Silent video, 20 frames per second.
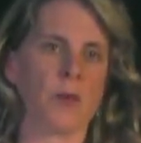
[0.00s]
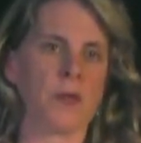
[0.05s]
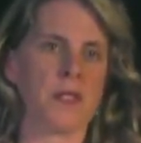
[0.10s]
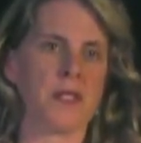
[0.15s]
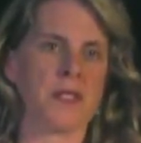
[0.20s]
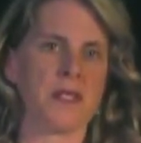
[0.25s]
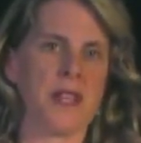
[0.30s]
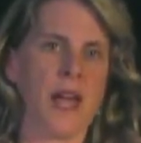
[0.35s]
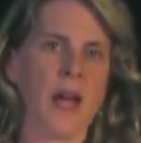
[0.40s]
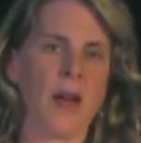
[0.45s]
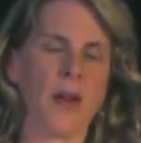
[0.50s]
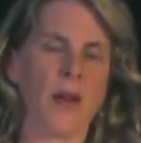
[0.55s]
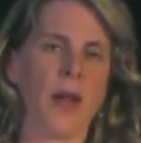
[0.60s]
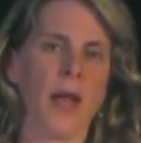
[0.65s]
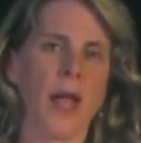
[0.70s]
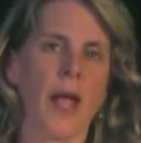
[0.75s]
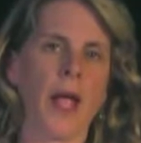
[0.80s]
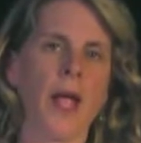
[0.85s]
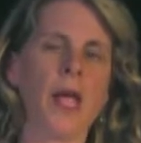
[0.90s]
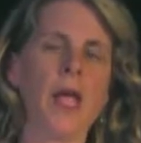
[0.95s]
It was a
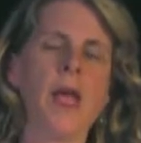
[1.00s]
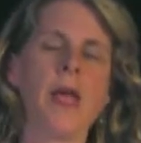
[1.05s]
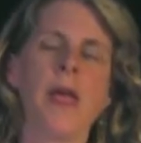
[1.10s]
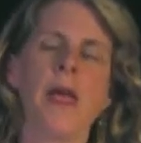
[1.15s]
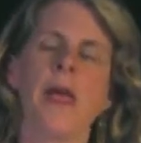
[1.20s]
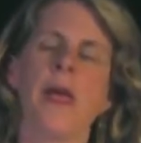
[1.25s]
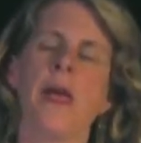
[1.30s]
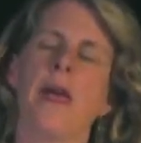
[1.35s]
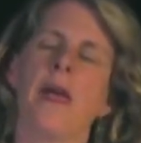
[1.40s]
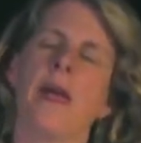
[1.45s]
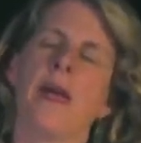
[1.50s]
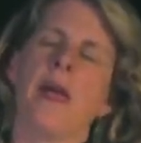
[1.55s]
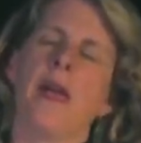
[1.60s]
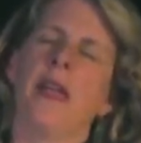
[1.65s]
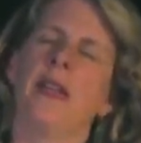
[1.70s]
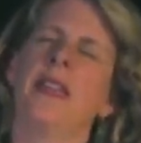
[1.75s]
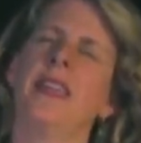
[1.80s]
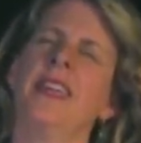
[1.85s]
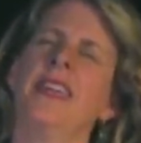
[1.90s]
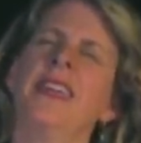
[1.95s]
Saturday,
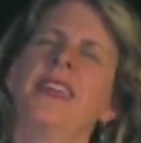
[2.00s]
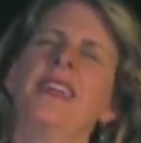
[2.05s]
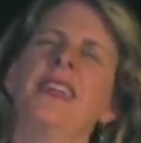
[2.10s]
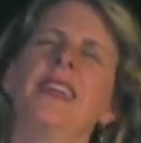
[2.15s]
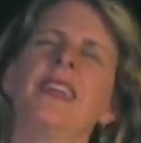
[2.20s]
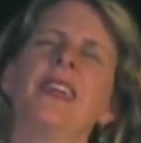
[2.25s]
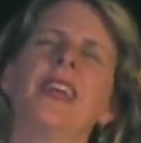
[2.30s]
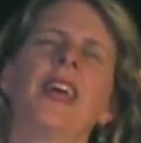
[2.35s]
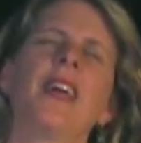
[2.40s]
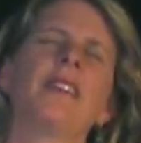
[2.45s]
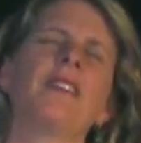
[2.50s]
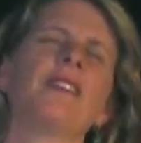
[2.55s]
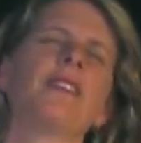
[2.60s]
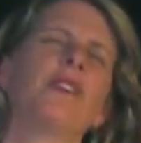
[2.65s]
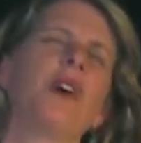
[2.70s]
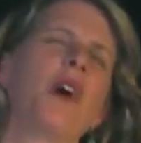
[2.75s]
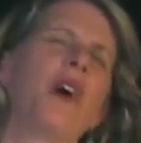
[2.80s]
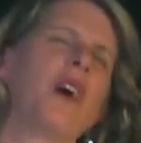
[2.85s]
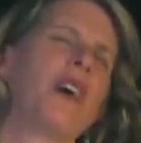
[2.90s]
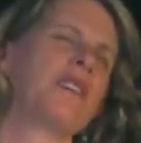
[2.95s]
and he had
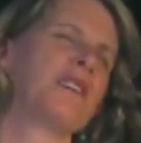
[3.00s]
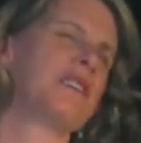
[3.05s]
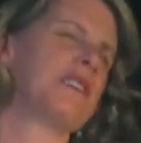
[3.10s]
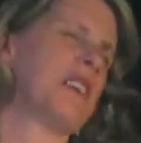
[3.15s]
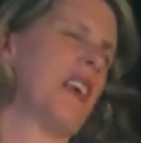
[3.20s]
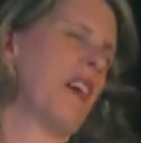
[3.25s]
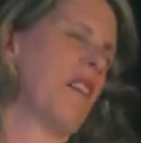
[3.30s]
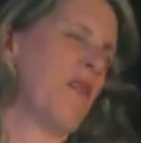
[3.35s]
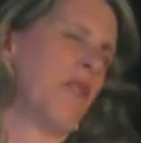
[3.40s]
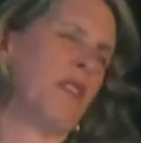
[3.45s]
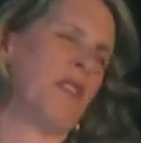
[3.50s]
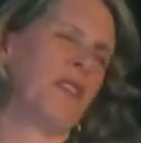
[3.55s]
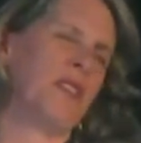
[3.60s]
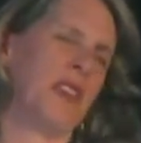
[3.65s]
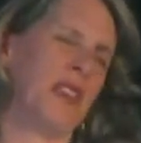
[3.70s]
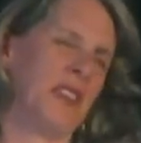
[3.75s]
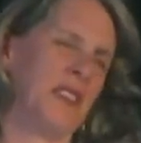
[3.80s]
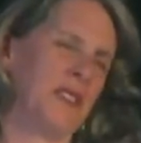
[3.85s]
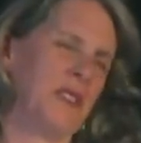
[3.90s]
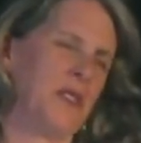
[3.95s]
lost
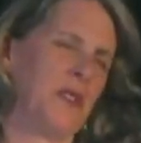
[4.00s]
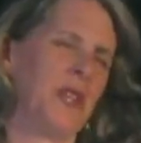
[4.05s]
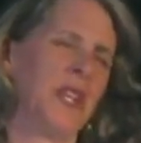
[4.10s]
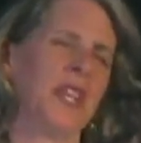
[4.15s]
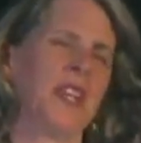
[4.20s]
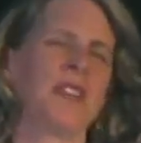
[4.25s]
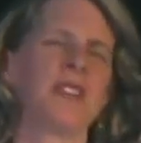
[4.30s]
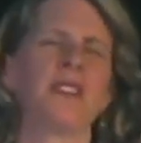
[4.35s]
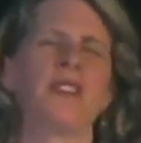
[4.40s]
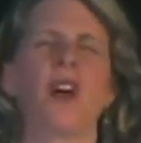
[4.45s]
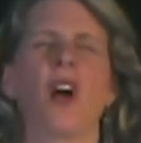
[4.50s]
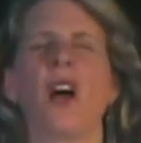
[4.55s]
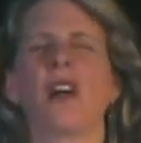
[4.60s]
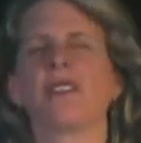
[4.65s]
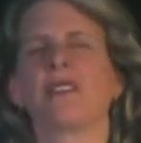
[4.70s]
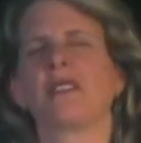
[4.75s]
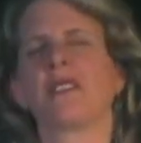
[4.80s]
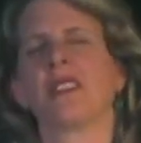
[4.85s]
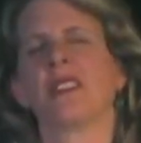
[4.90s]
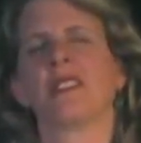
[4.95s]
everything. So he had
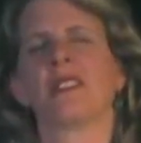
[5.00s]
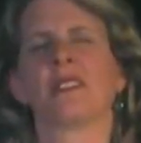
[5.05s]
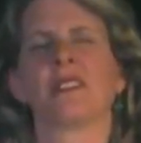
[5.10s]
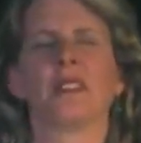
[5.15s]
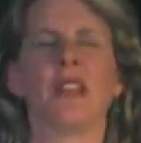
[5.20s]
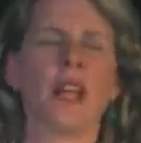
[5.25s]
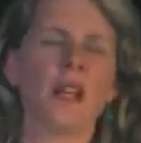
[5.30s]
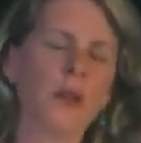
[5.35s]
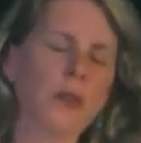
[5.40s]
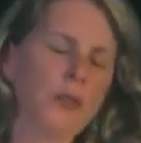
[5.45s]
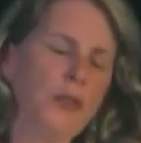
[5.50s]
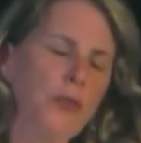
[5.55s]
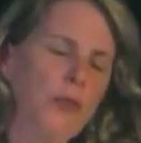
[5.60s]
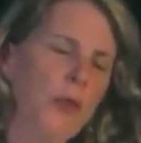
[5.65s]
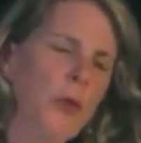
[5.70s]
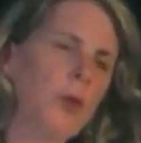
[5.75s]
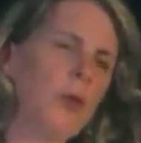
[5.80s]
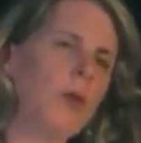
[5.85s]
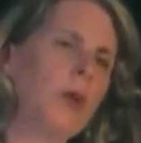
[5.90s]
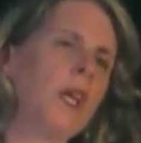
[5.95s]
lost his Legos
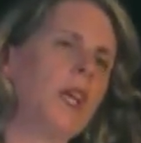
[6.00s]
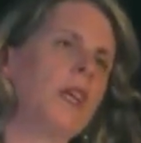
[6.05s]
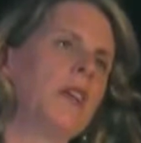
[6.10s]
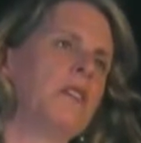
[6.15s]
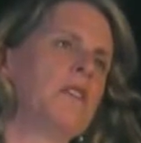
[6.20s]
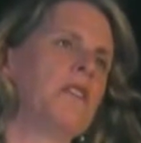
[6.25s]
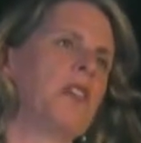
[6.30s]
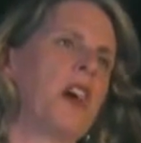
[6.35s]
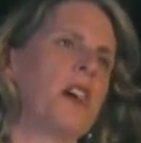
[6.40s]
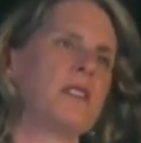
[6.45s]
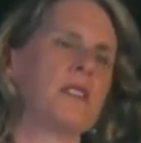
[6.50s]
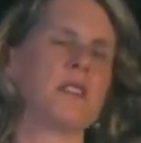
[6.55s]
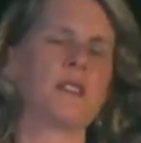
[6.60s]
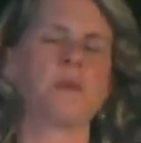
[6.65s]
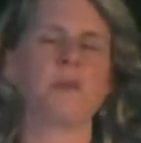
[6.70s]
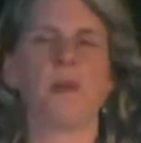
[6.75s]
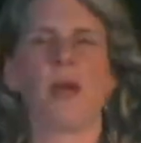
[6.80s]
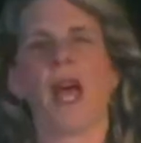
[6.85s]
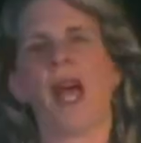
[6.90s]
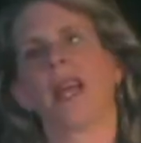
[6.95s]
for a week, he'd lost his
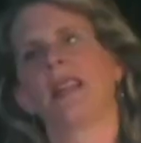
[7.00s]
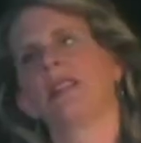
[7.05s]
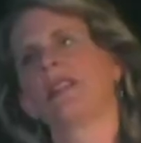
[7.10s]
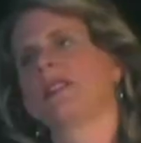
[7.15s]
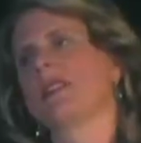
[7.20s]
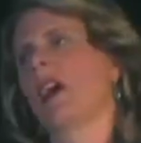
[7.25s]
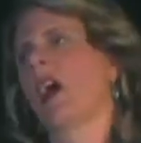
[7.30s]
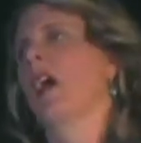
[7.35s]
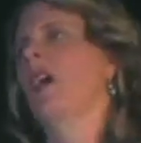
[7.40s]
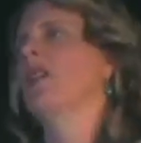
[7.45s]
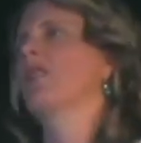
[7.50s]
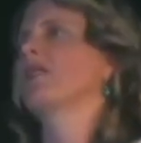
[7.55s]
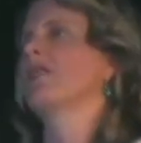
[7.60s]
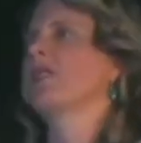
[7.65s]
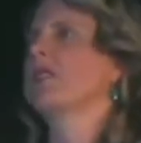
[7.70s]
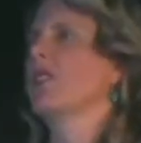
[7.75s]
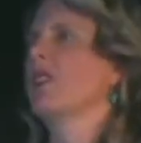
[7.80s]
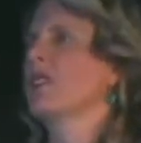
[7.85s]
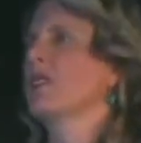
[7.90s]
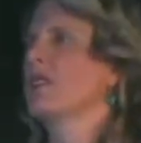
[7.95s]
Magna-Tiles,
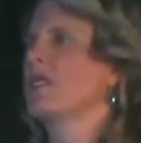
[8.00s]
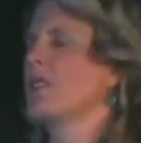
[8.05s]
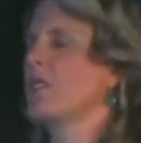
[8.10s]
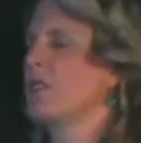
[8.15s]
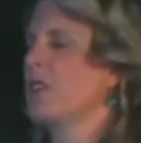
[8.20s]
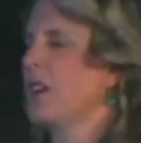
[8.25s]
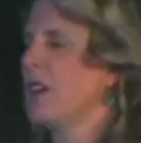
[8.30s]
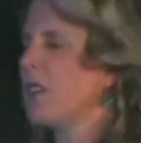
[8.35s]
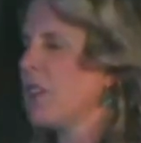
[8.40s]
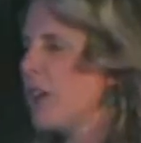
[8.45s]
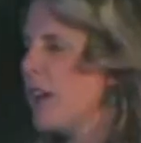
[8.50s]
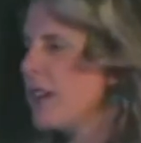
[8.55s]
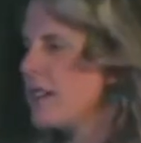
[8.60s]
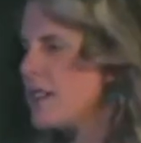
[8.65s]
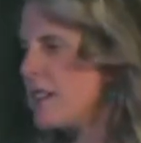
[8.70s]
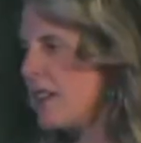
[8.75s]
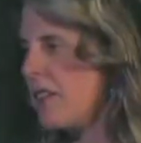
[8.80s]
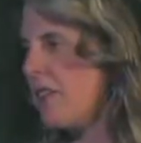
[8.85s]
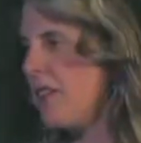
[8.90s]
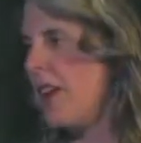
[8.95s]
he'd lost his favorite
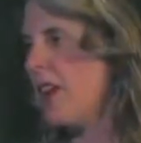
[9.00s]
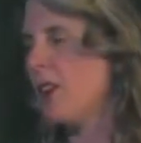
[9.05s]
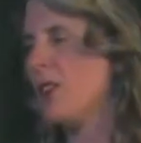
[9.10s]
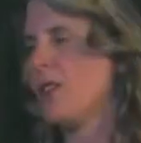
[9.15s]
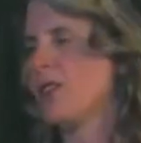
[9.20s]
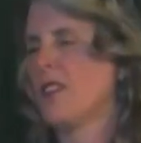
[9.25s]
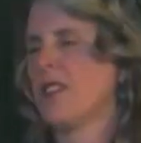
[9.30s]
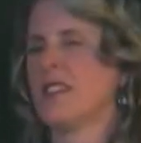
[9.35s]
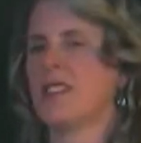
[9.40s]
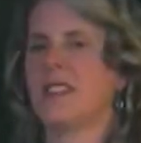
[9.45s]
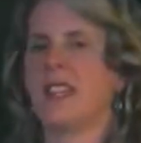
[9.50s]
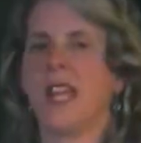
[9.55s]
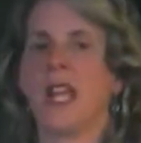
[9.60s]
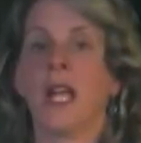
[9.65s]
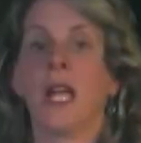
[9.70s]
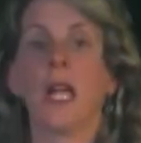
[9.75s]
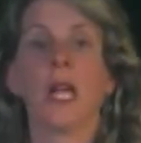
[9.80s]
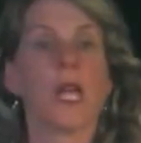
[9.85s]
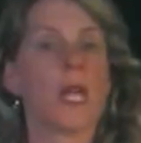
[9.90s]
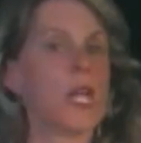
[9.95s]
excavators to
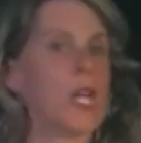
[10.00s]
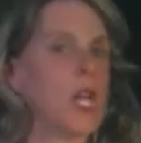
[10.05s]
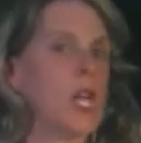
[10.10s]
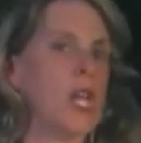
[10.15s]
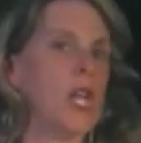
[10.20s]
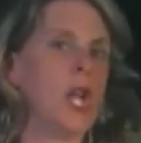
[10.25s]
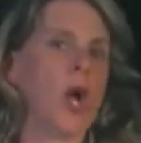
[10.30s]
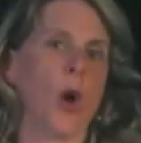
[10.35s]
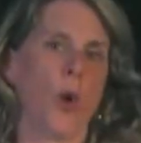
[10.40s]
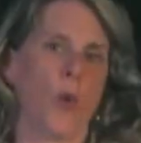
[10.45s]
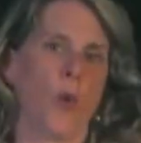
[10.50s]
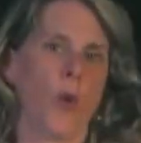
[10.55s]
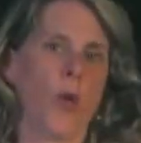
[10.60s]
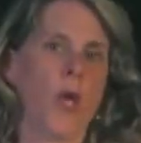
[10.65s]
dig. No.